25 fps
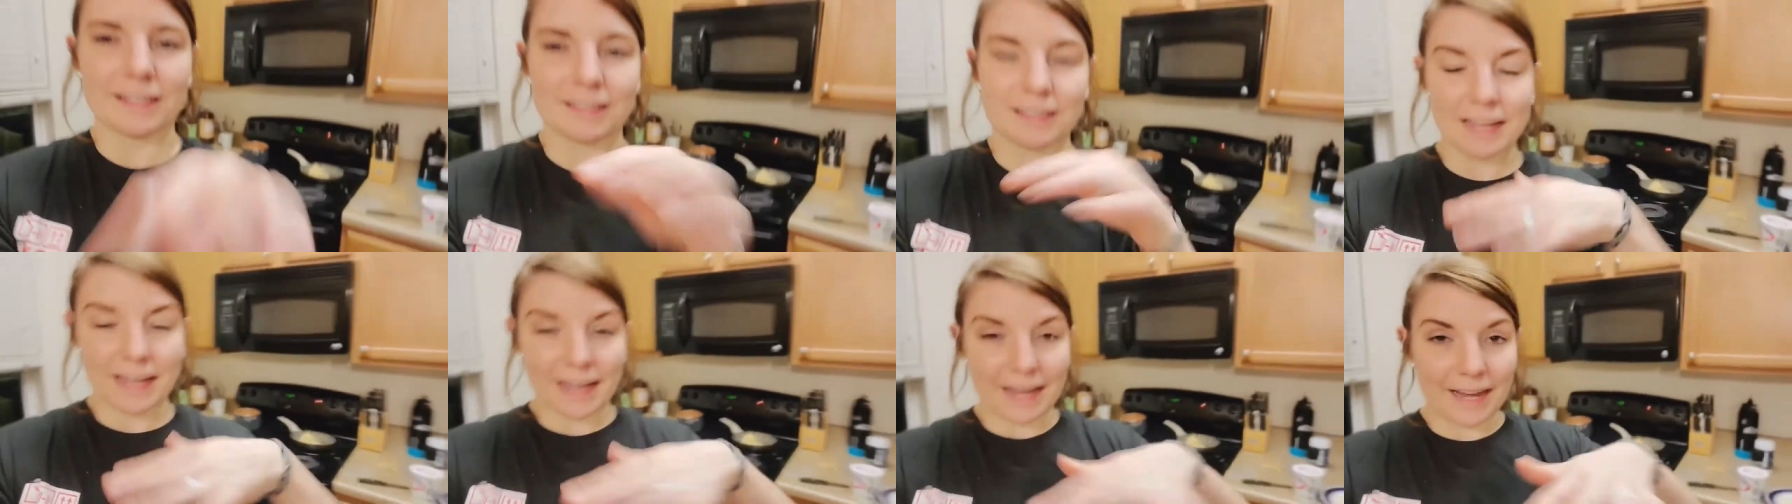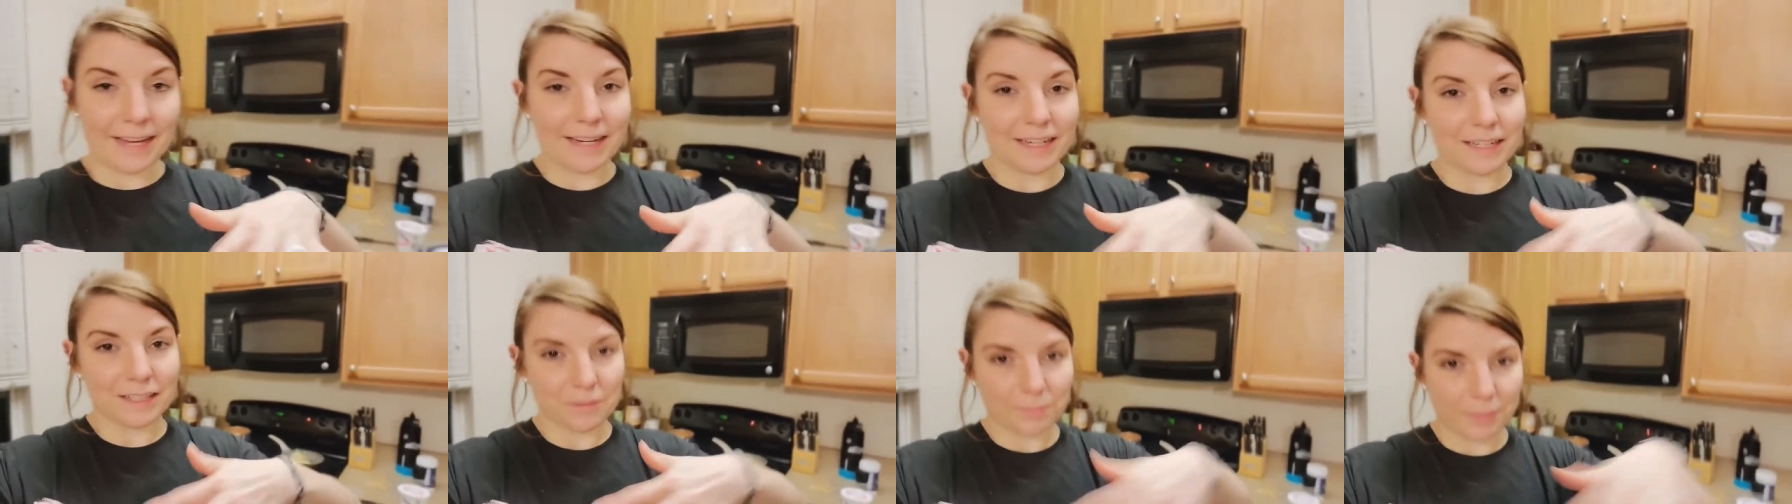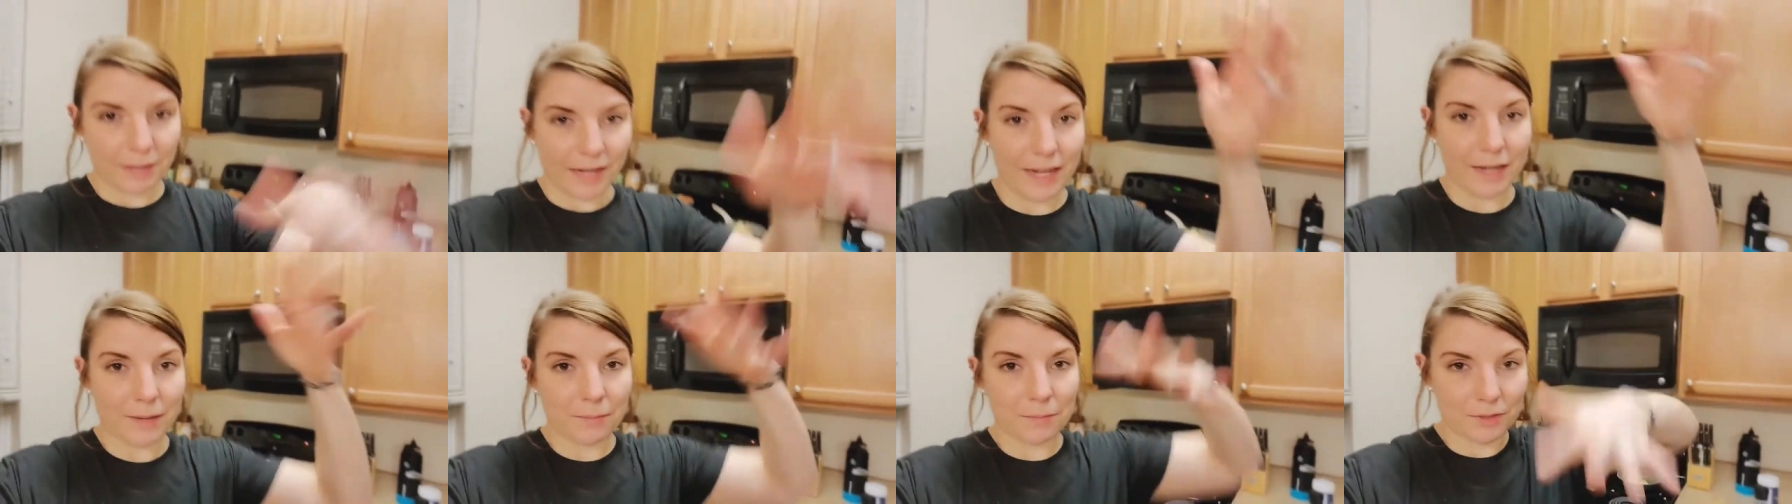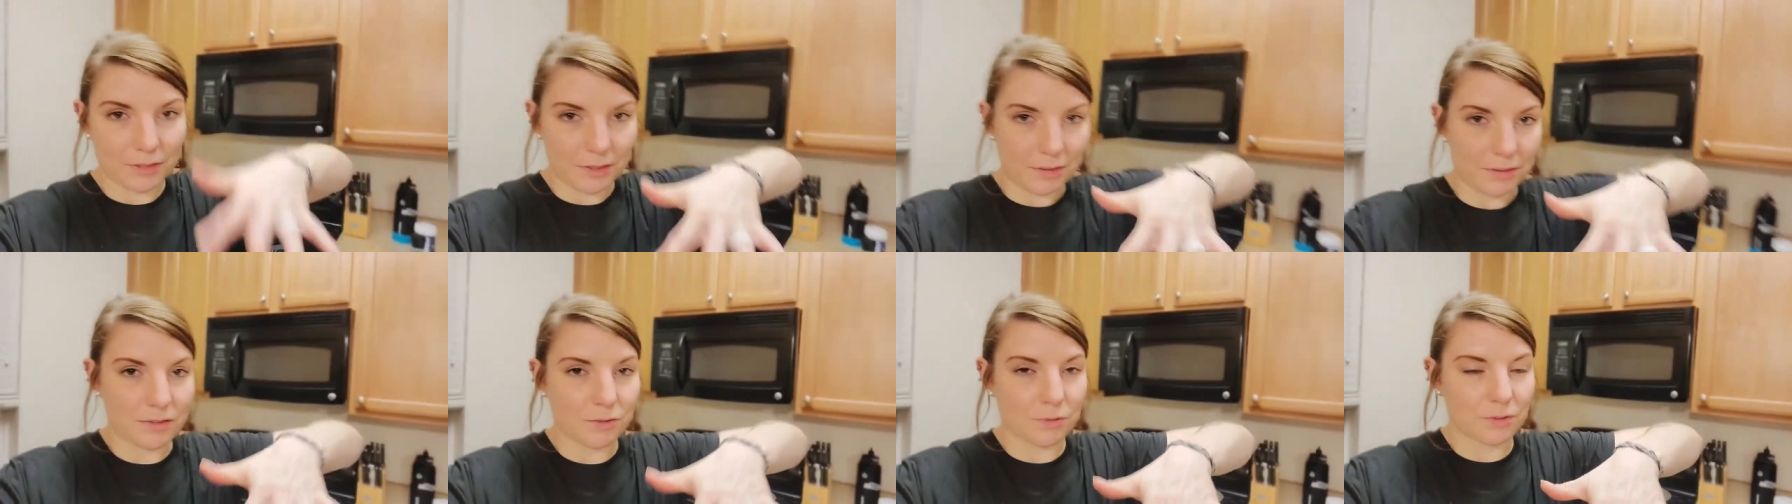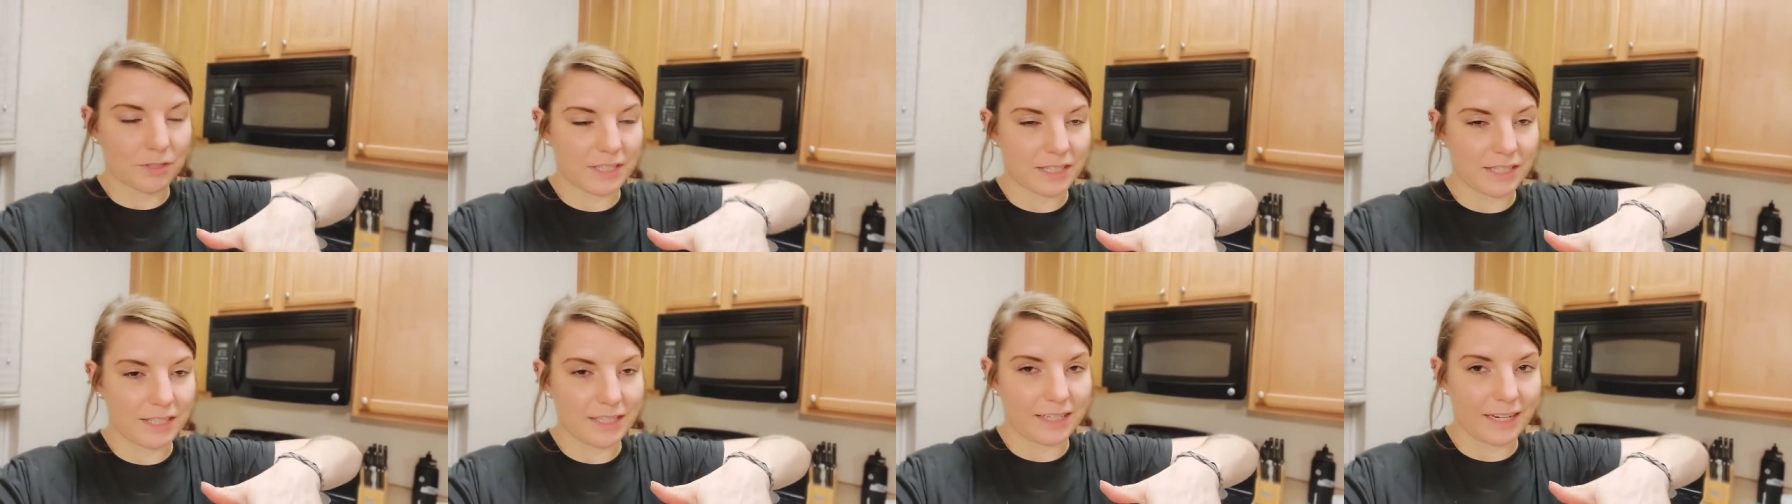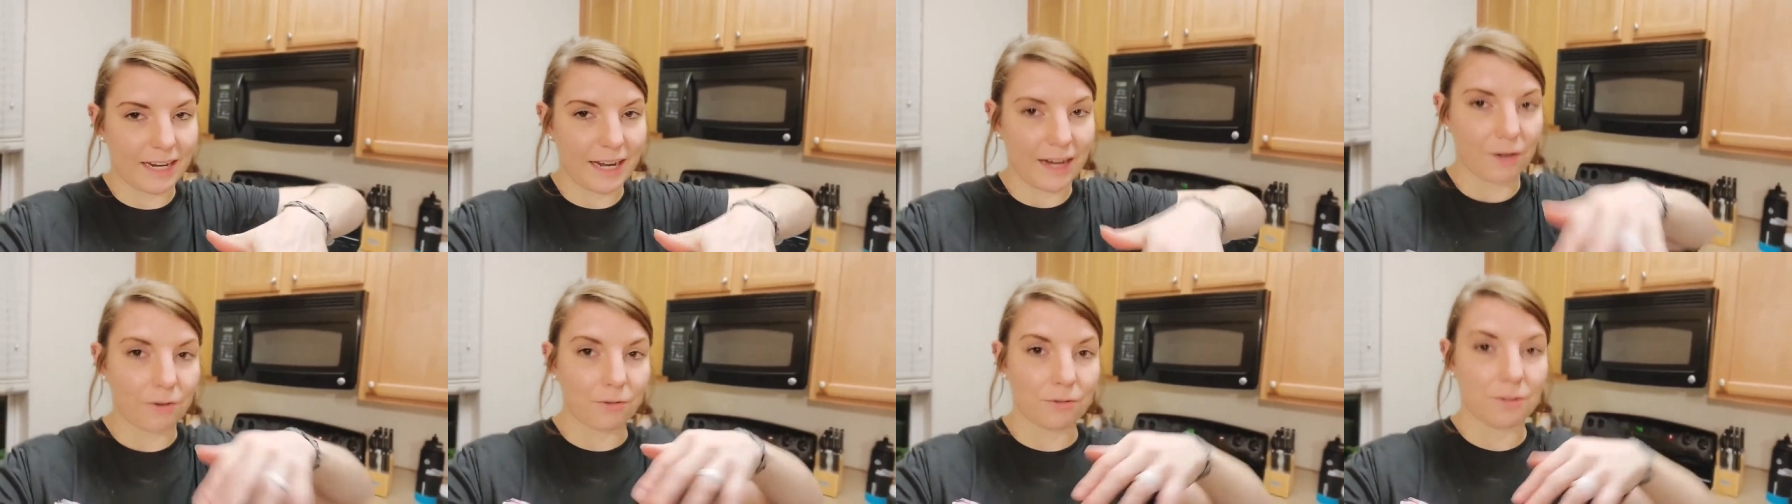the egg in the pan, put the tortilla
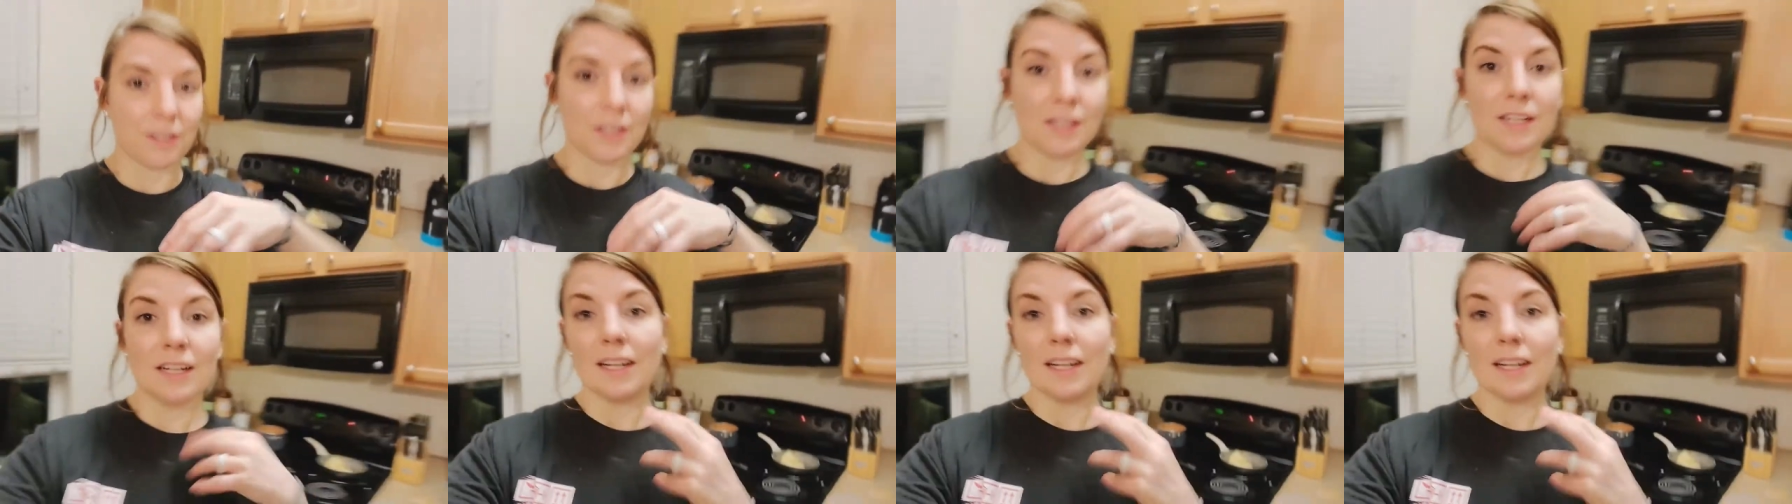down,